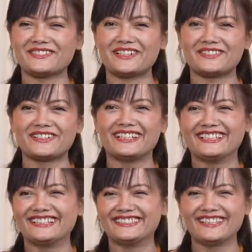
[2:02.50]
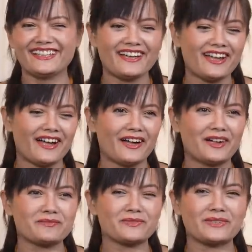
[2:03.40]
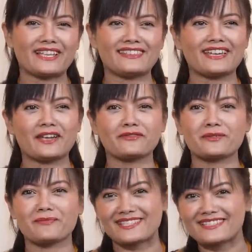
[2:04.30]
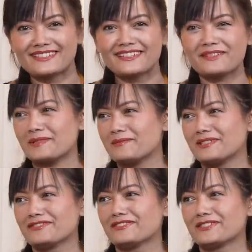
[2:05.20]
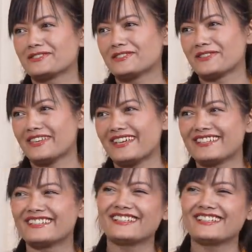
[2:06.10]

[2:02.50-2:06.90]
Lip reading: Wow. well, I think I'm from Mezer, maybe if you don't know that.